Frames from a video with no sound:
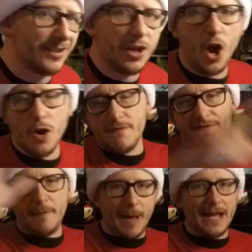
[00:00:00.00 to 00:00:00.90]
It's a home
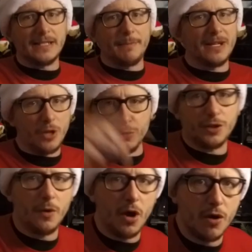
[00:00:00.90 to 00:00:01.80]
for banter, but it's
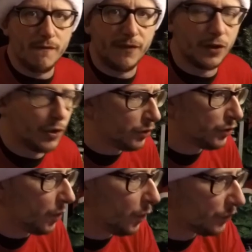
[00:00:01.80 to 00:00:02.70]
also a home for
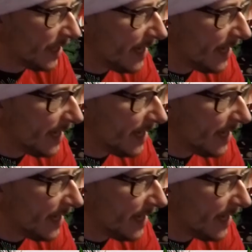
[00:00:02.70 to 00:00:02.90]
good cause.